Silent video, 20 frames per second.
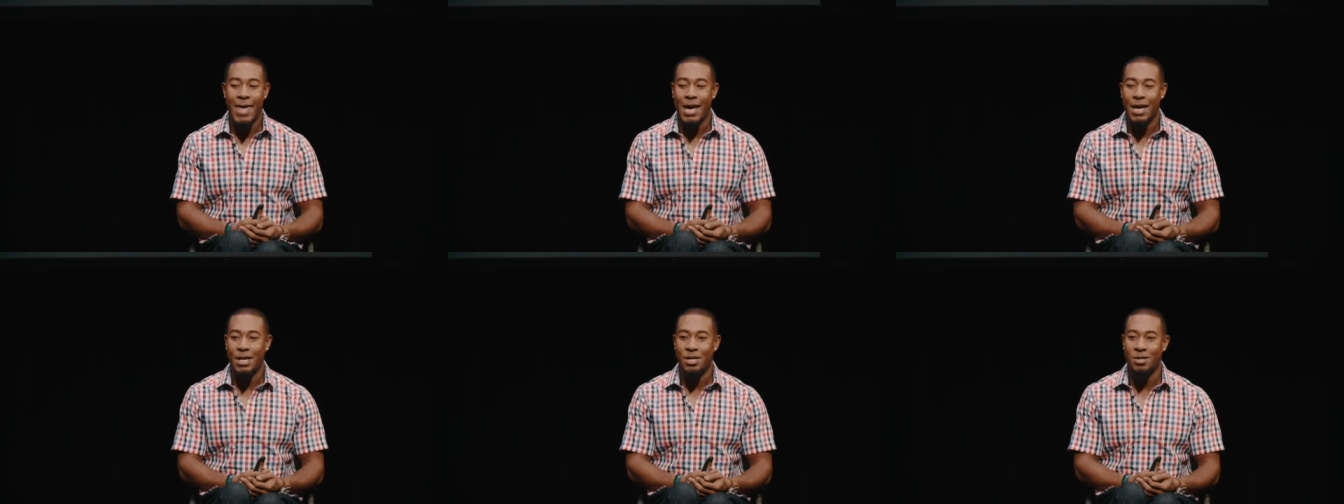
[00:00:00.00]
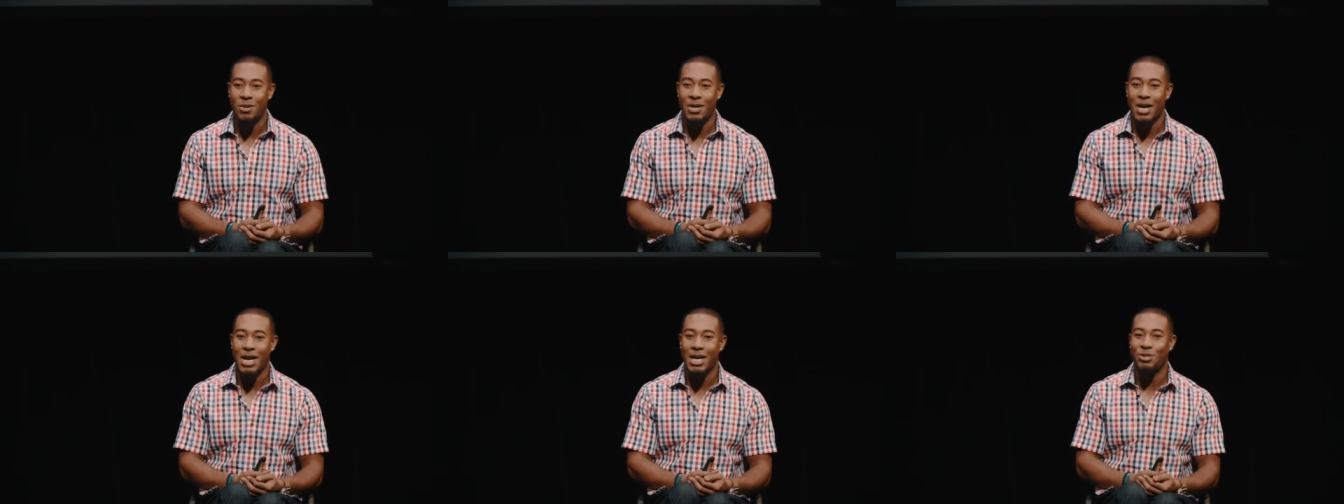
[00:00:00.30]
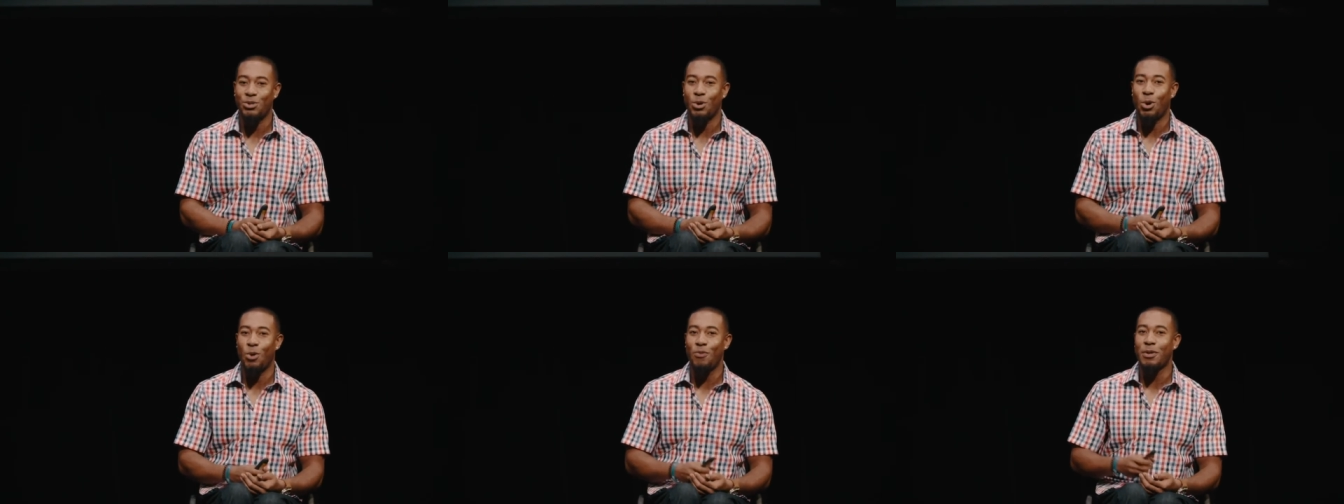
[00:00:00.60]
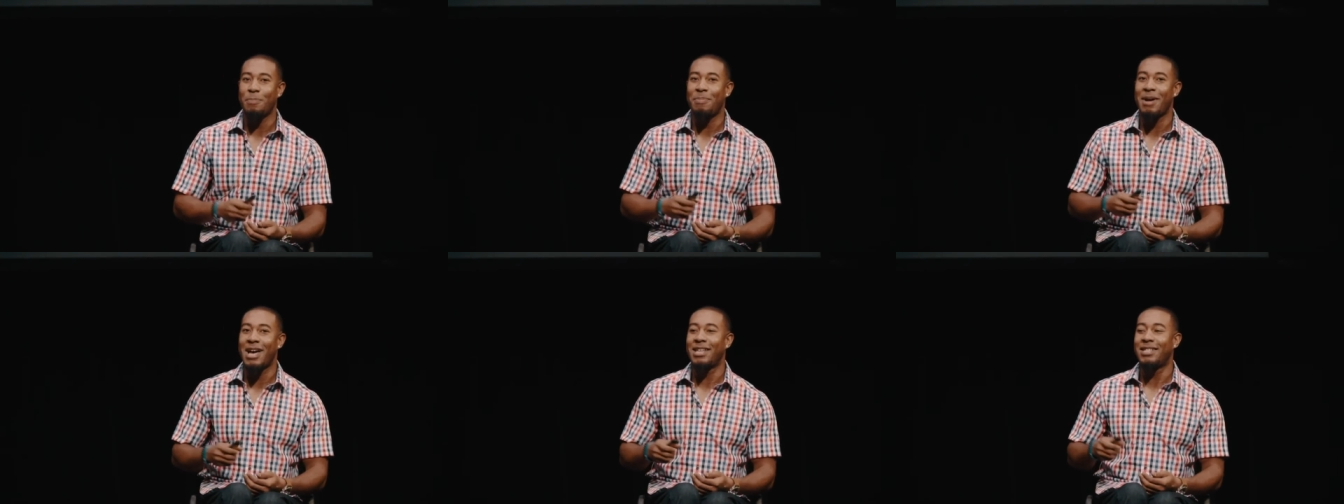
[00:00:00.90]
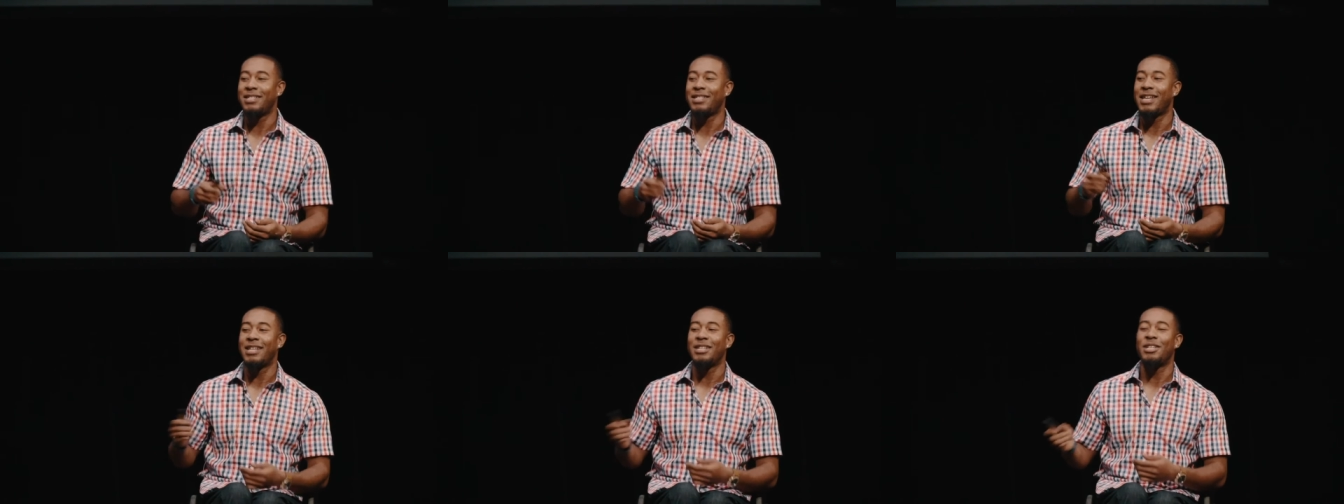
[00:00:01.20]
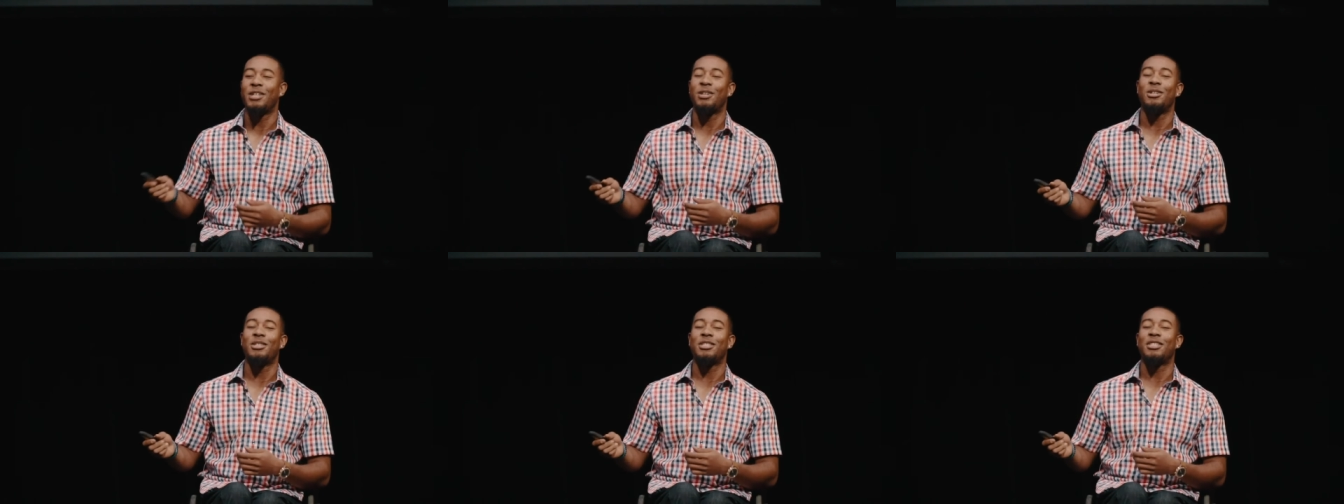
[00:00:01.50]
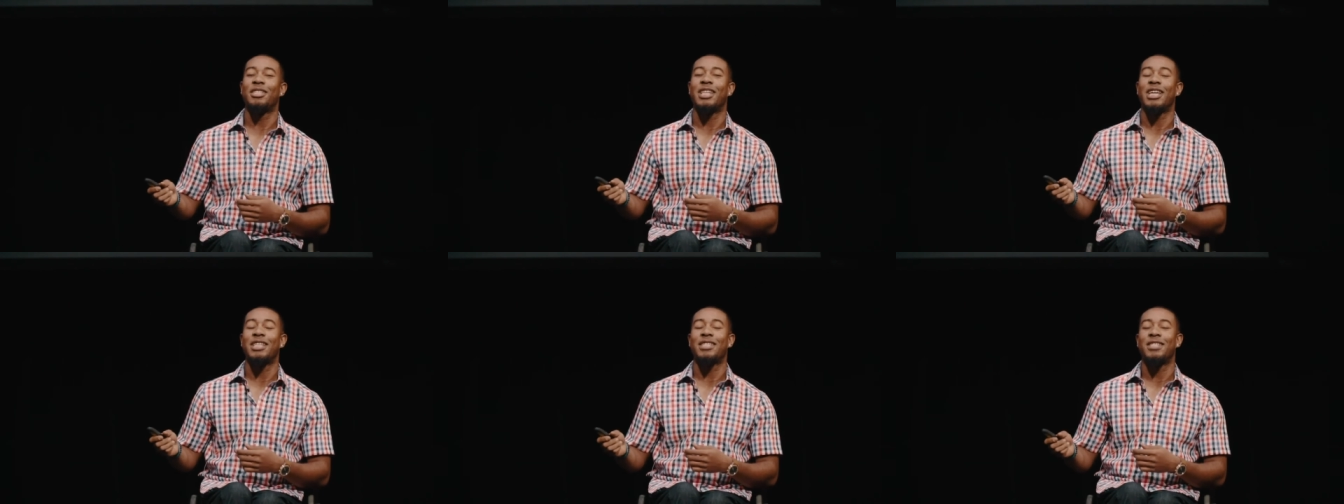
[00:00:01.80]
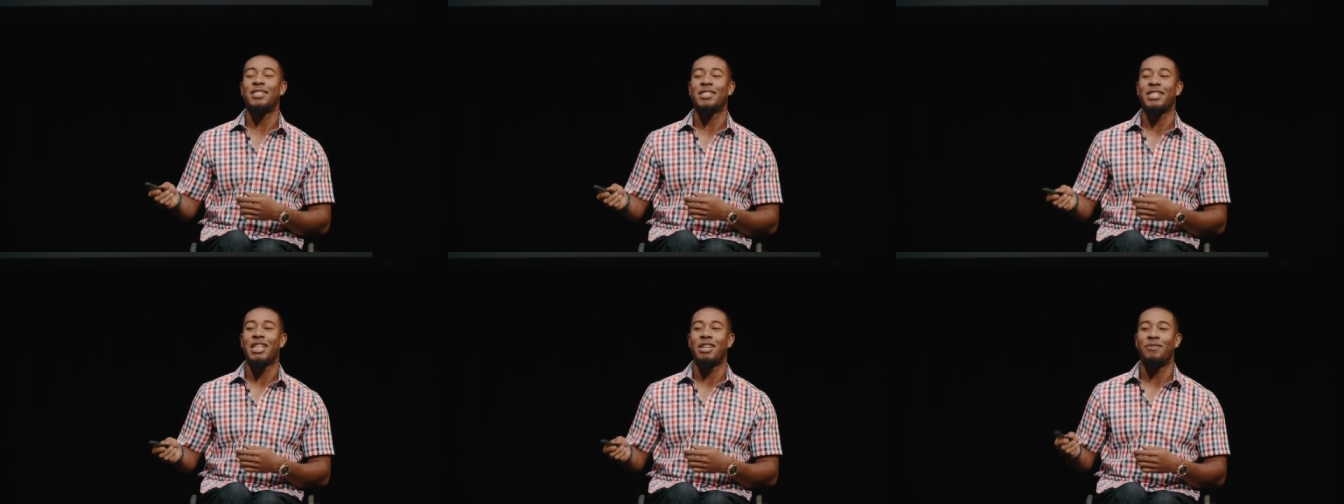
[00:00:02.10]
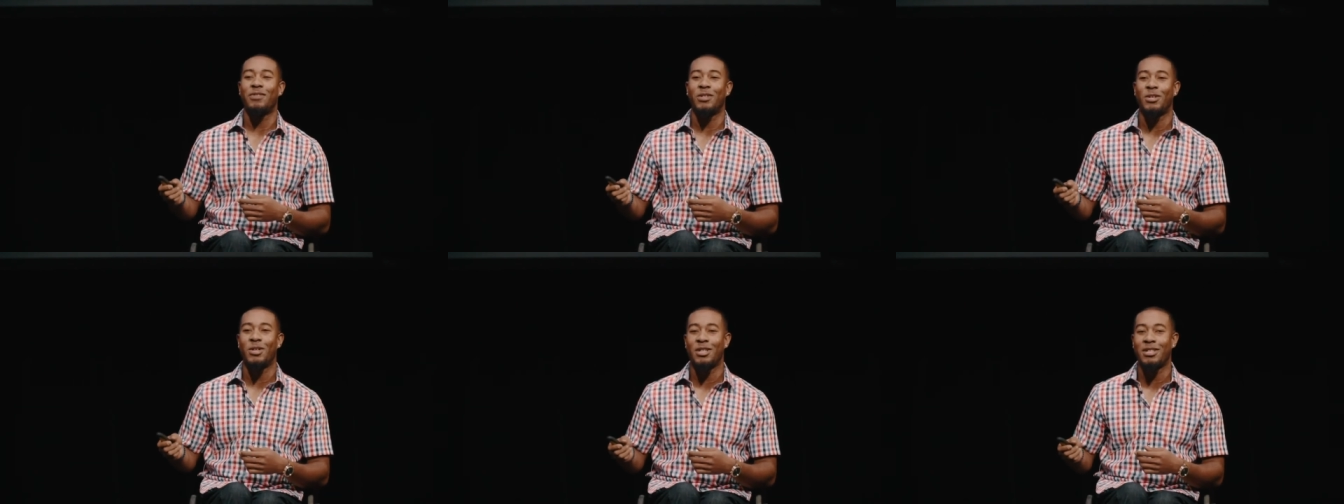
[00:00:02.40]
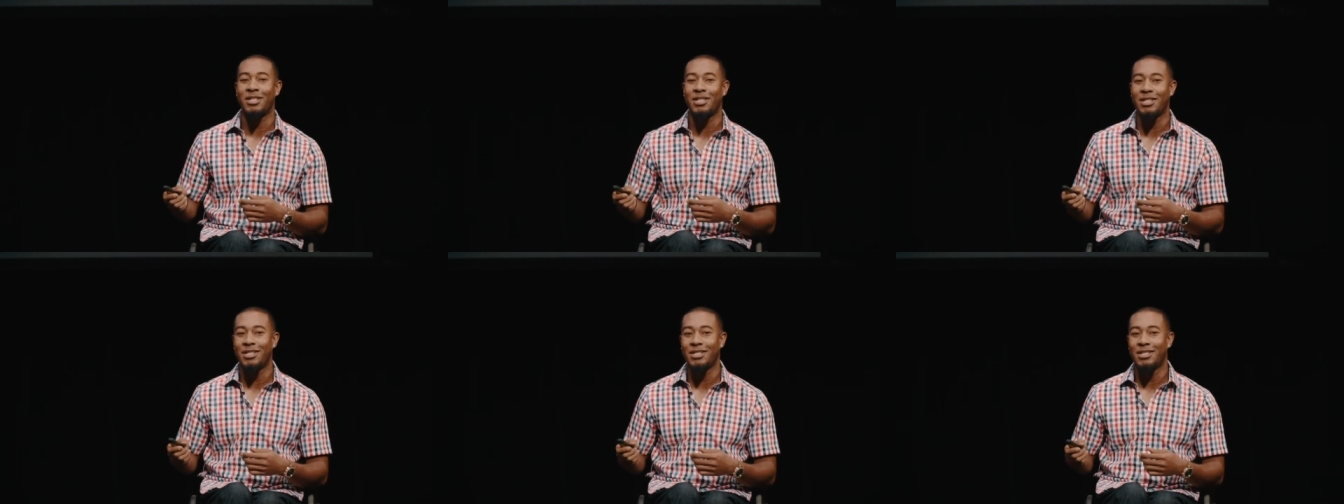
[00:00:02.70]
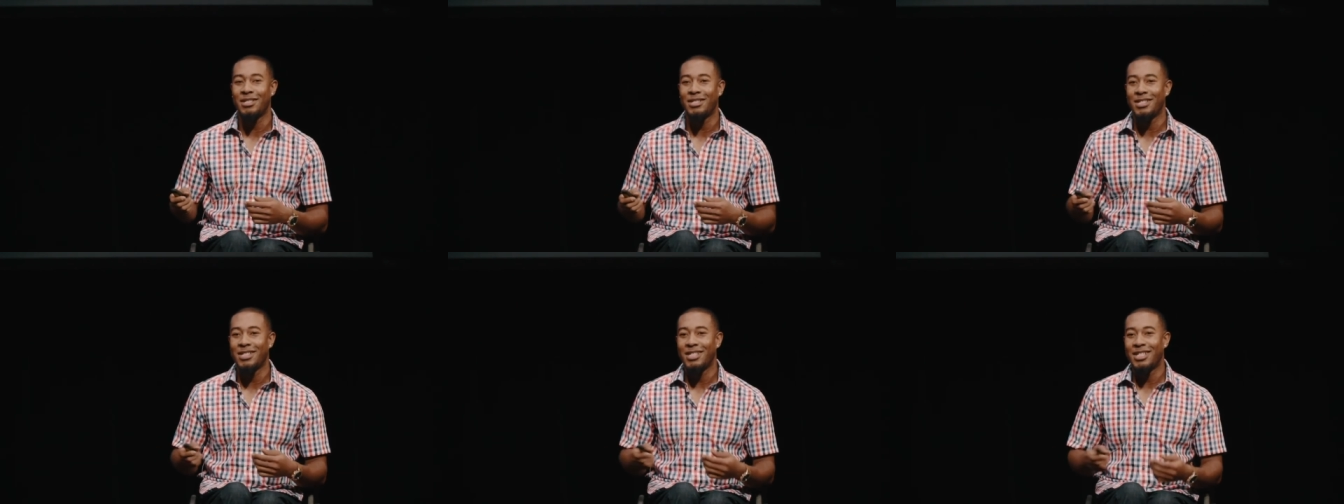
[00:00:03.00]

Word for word: And you know, guys, over the past 10 years, the lessons that I've learned,